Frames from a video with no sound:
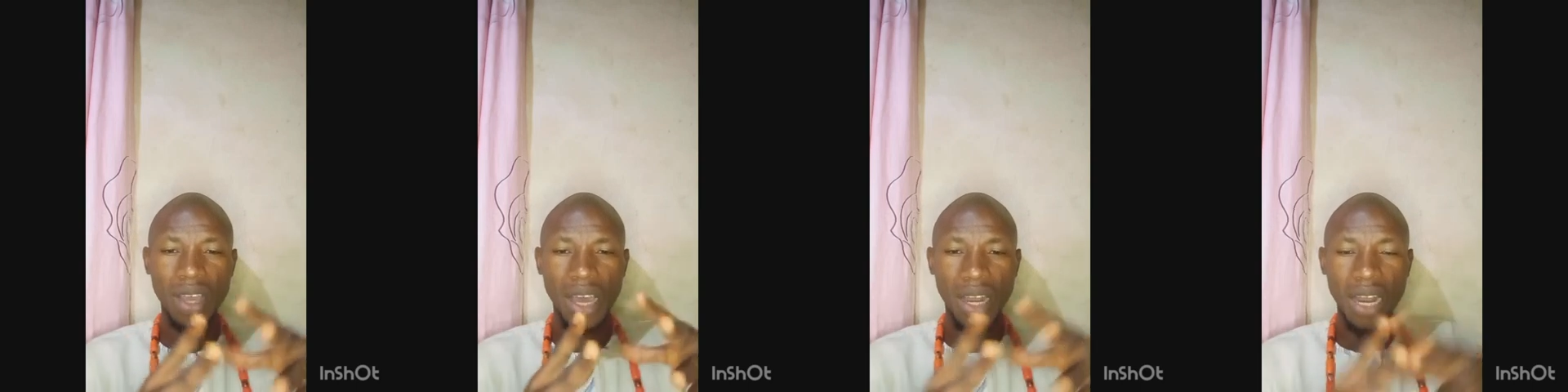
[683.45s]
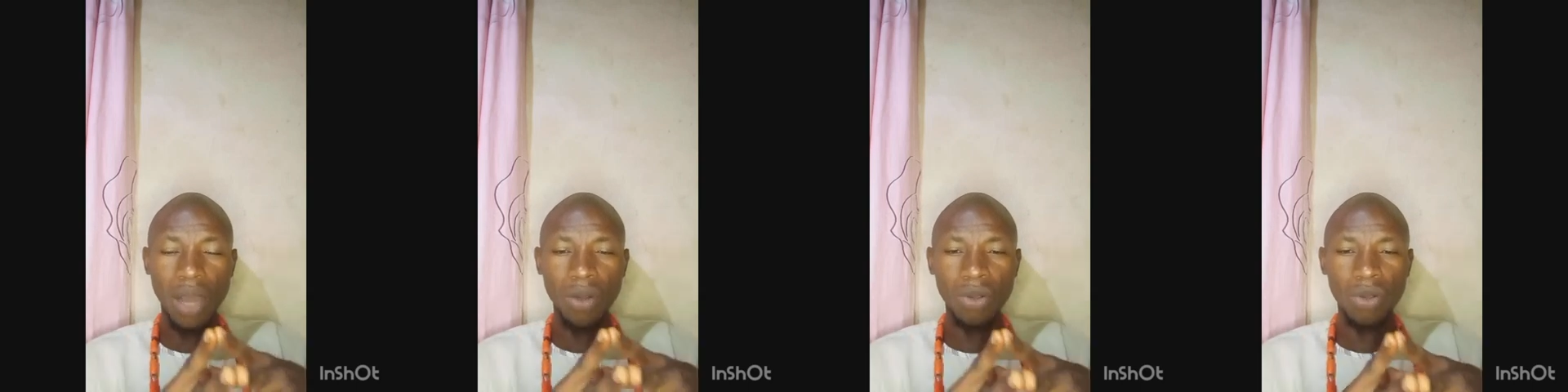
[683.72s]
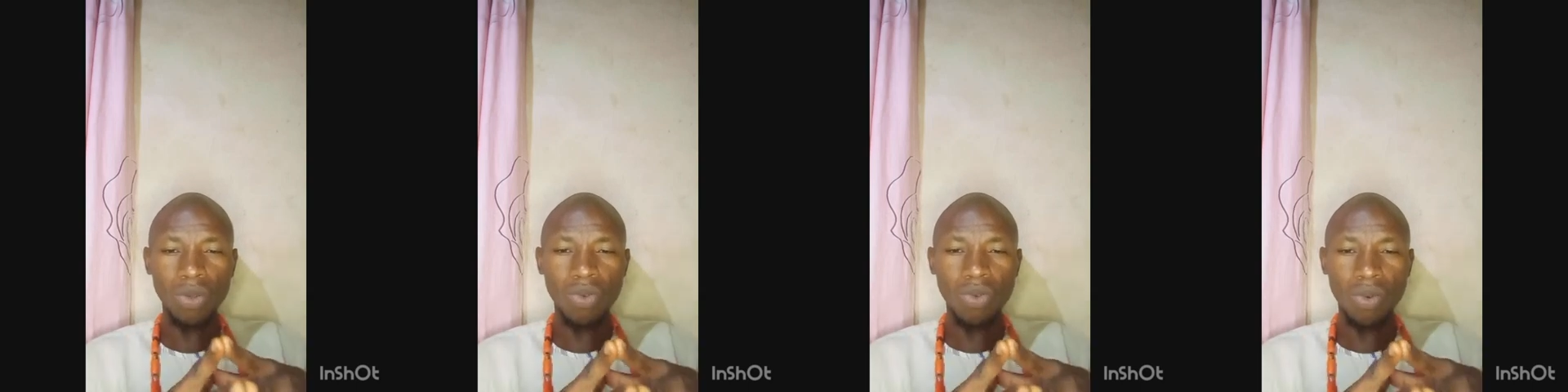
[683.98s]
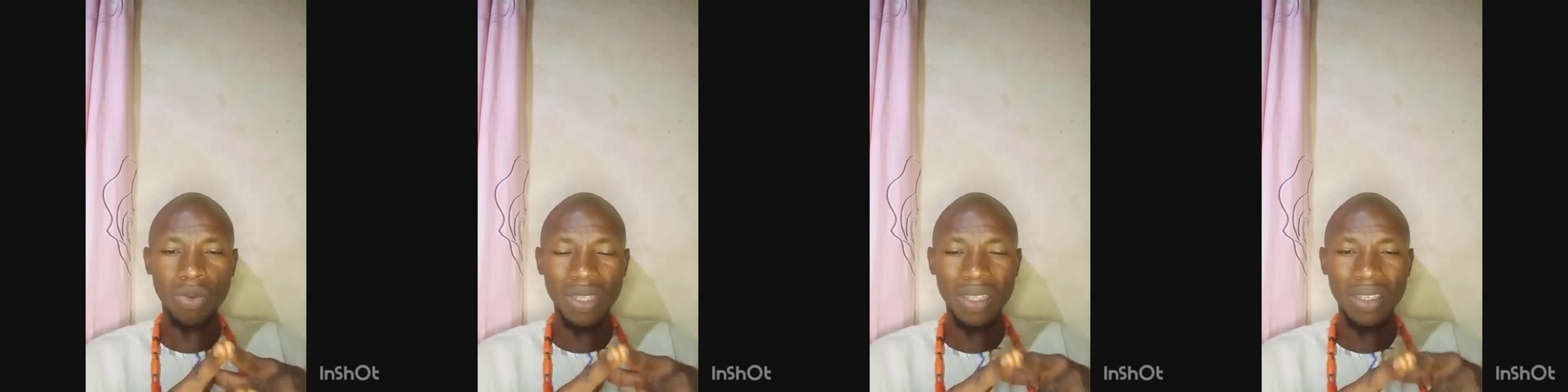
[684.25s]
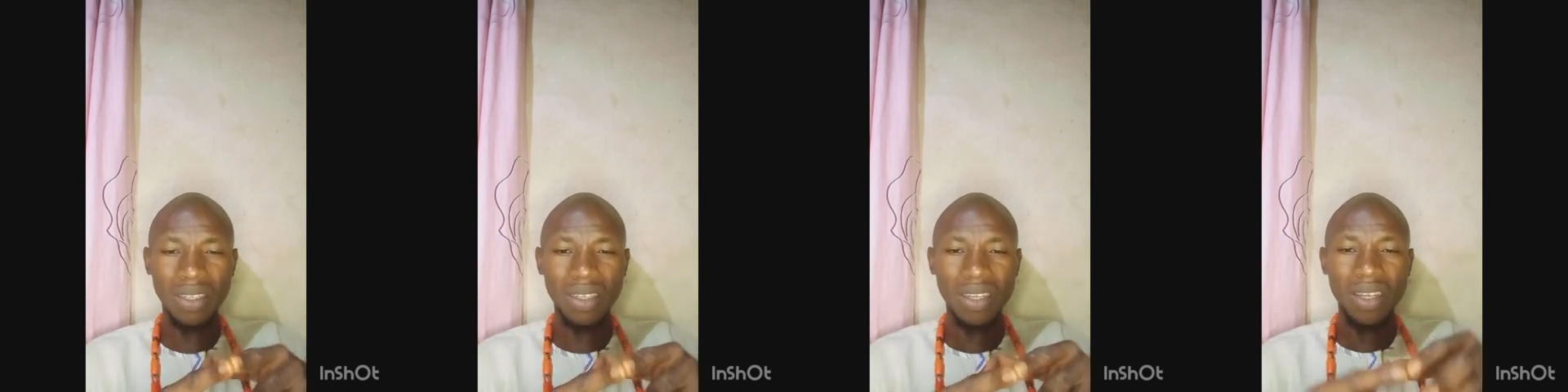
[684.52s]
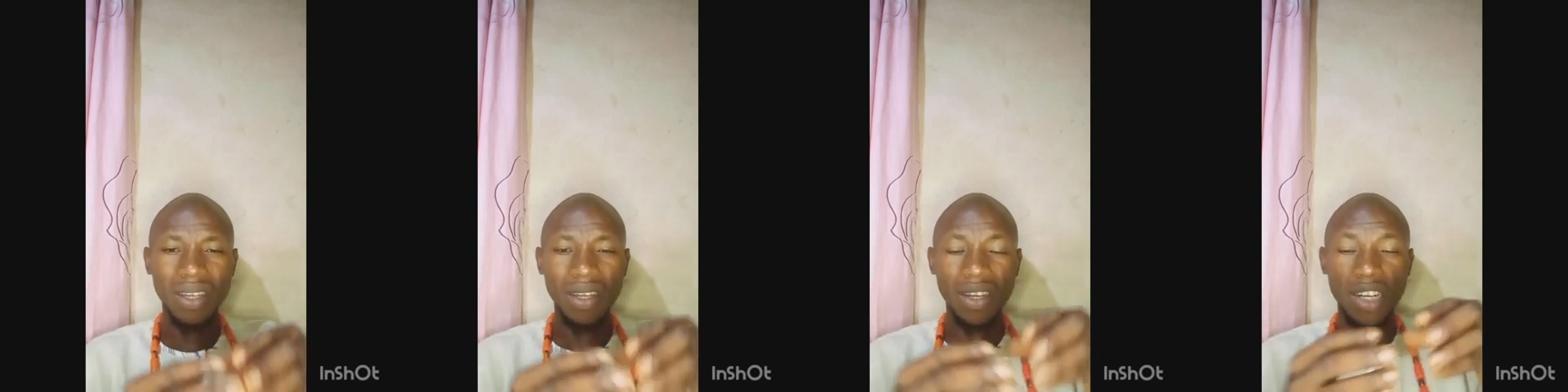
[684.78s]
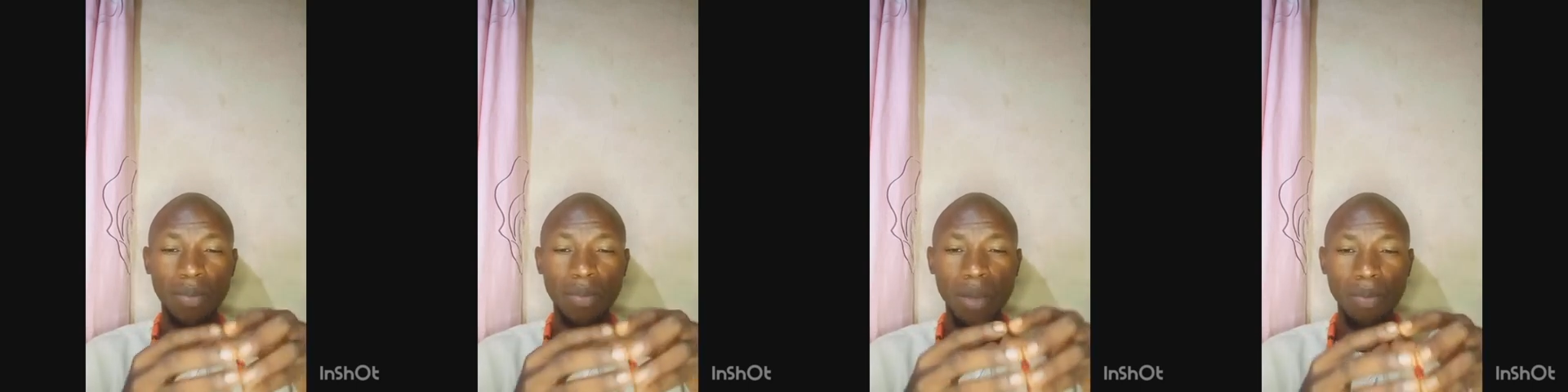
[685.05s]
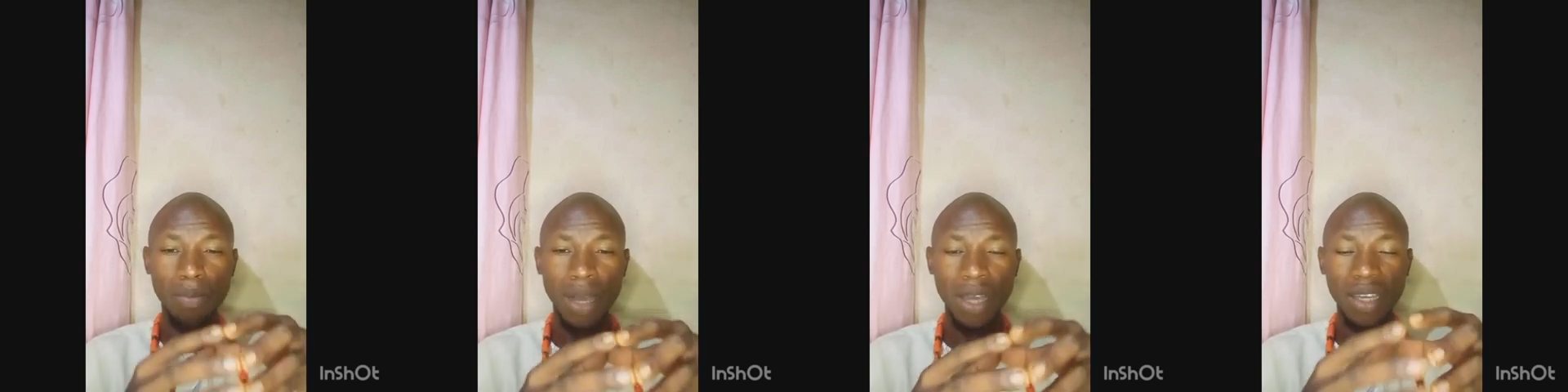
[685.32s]
And how do you do this?
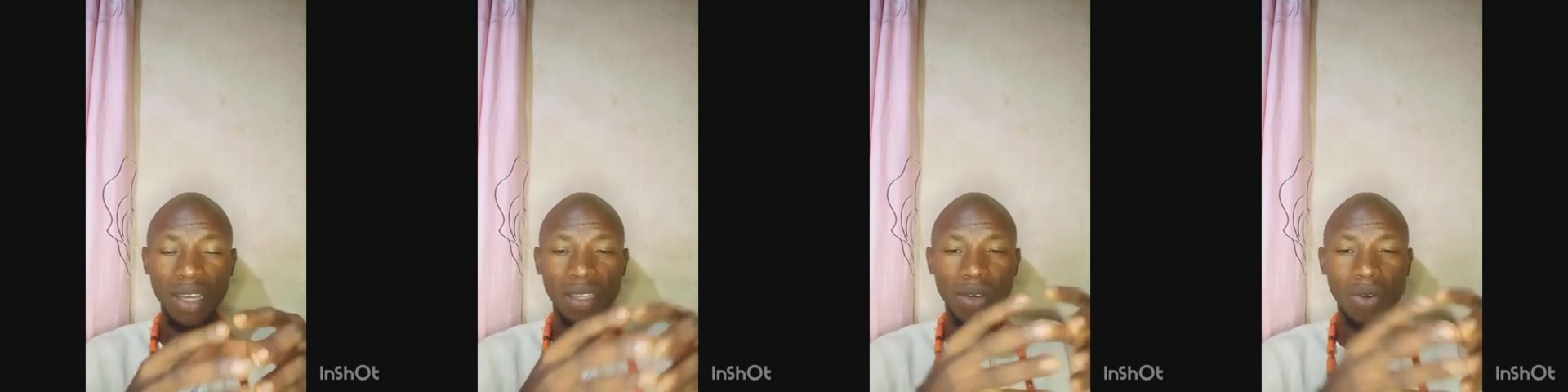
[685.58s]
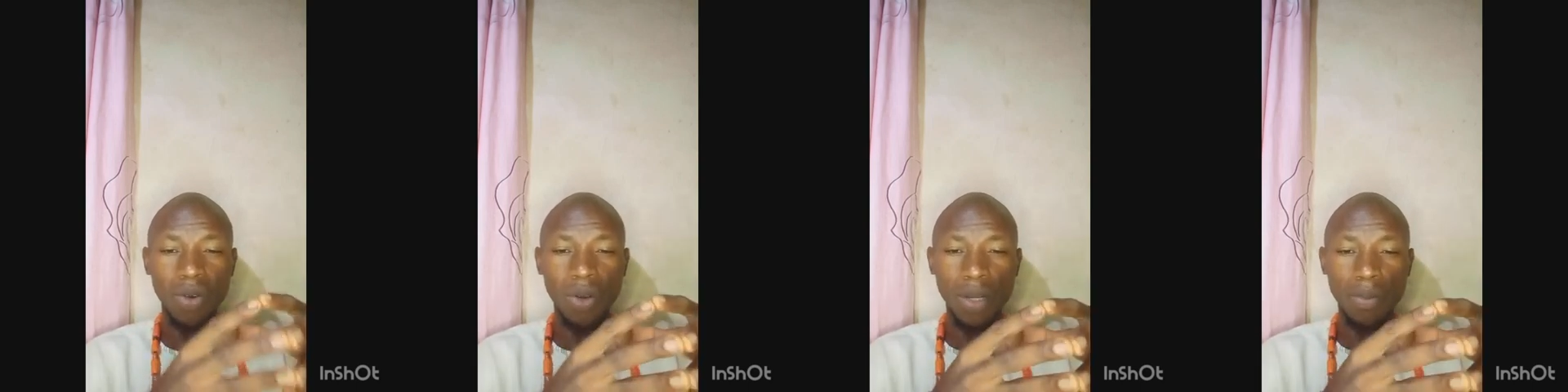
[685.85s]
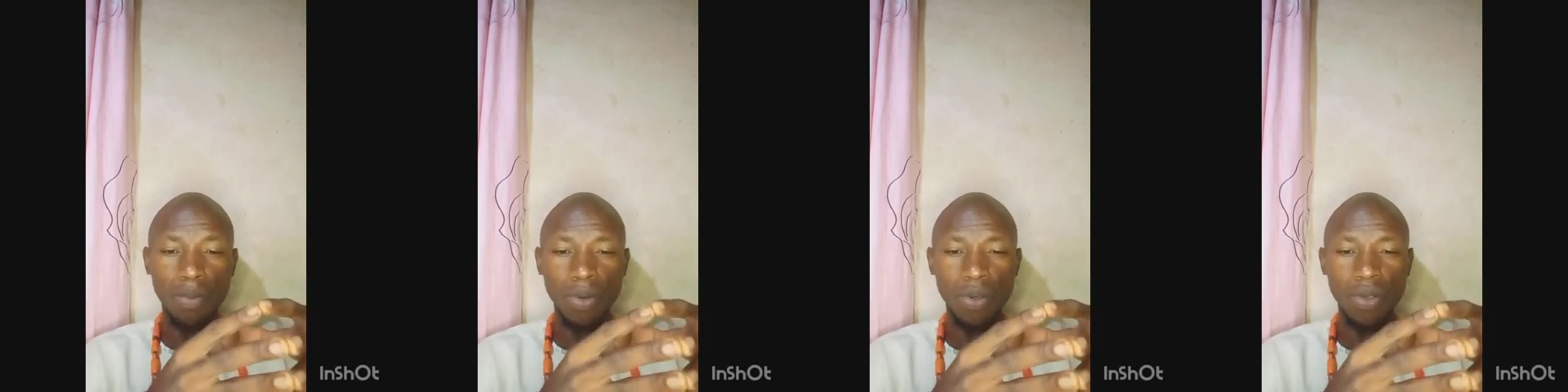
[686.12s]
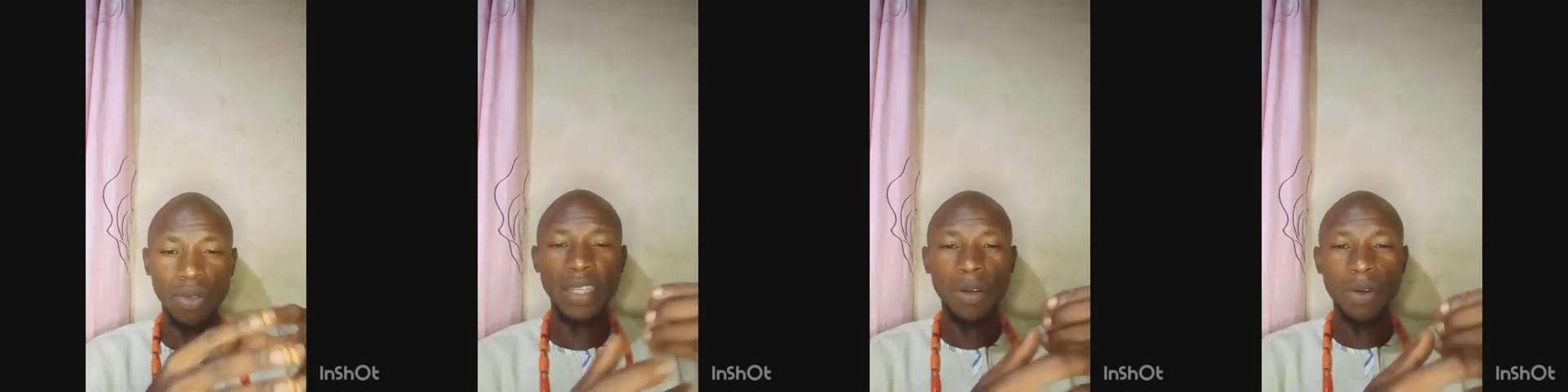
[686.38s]
Remember in the holy books